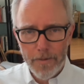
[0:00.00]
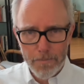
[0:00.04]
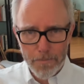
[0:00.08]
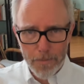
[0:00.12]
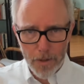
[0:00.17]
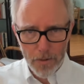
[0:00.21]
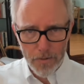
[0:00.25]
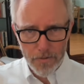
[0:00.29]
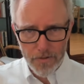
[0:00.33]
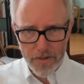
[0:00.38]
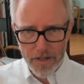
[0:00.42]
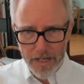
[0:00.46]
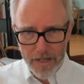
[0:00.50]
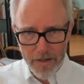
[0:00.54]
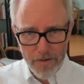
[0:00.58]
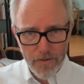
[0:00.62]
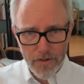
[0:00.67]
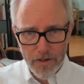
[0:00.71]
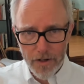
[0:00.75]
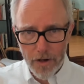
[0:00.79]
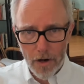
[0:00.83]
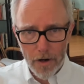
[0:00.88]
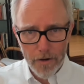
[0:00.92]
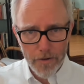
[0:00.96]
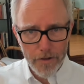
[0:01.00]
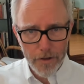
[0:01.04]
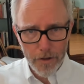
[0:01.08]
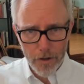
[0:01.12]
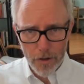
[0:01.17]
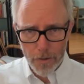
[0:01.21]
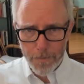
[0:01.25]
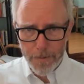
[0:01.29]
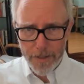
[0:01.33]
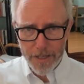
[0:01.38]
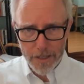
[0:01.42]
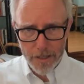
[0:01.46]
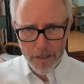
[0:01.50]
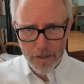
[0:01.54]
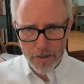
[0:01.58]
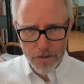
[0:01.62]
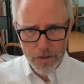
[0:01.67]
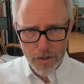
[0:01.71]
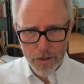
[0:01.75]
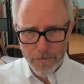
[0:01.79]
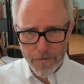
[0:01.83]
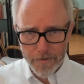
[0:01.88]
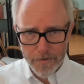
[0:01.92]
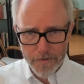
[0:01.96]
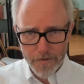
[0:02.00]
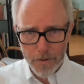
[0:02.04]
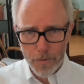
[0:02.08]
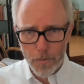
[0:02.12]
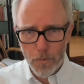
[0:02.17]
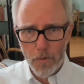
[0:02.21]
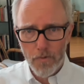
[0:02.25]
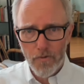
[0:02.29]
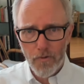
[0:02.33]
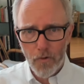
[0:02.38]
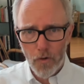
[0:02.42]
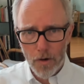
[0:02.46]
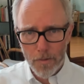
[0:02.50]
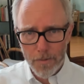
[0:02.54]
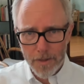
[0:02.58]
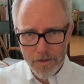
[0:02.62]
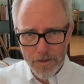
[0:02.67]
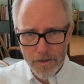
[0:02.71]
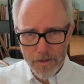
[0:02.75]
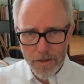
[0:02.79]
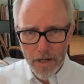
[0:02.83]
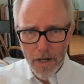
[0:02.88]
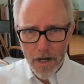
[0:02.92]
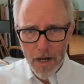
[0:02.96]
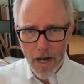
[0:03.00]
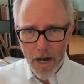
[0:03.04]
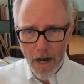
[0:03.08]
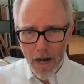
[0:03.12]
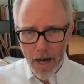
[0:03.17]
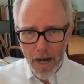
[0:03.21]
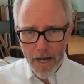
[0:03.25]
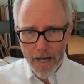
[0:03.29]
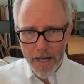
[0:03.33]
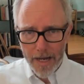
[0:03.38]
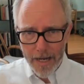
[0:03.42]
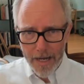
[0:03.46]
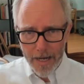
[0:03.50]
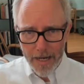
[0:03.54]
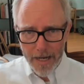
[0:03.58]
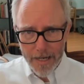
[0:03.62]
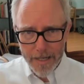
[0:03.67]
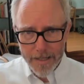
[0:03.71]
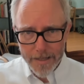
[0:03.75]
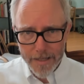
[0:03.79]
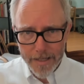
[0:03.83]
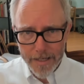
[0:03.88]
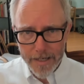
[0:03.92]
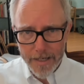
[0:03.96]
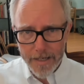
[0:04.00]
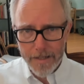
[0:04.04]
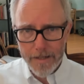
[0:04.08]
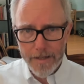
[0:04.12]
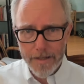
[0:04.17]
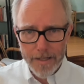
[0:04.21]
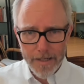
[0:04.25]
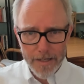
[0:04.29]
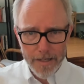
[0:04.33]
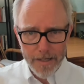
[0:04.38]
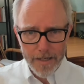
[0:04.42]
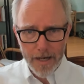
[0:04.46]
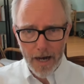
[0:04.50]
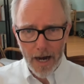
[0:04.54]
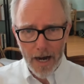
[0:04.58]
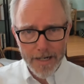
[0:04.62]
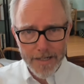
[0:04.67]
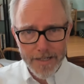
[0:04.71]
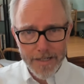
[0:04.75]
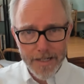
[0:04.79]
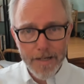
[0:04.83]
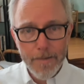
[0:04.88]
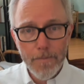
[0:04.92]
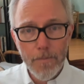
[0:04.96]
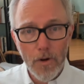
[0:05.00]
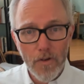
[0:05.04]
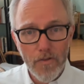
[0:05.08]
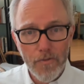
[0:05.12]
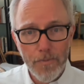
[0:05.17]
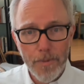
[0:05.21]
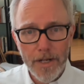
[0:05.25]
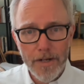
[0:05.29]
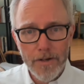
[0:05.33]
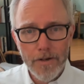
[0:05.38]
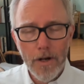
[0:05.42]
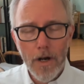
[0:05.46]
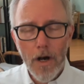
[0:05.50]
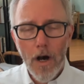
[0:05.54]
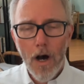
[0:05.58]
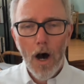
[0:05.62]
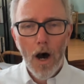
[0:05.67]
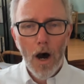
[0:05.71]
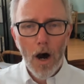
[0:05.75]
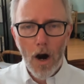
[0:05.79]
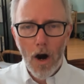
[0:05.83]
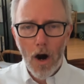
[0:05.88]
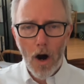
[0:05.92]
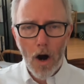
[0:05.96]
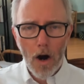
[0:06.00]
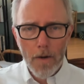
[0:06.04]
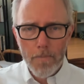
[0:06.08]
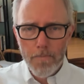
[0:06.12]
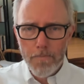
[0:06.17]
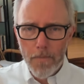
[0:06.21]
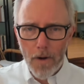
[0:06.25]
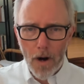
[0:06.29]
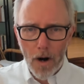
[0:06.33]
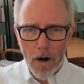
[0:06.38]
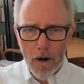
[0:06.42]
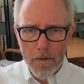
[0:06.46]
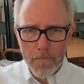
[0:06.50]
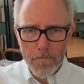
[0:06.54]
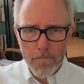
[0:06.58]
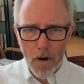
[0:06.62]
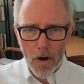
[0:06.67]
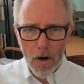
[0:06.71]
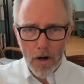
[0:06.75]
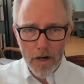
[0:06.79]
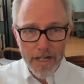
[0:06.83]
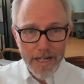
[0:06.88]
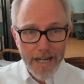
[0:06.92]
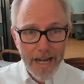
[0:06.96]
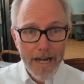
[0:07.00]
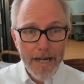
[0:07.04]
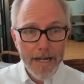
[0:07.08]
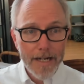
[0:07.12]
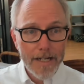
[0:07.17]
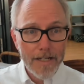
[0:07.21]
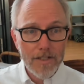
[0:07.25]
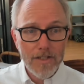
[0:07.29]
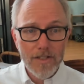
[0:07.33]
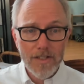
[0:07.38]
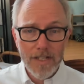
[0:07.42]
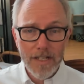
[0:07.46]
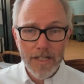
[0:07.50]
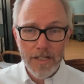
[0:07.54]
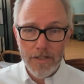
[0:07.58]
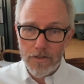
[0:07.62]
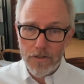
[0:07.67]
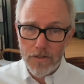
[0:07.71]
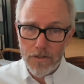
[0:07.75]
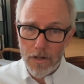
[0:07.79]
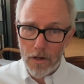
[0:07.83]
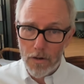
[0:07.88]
both the ECR, the European Conservatives and Reformists, and the ID movement are gaining seats.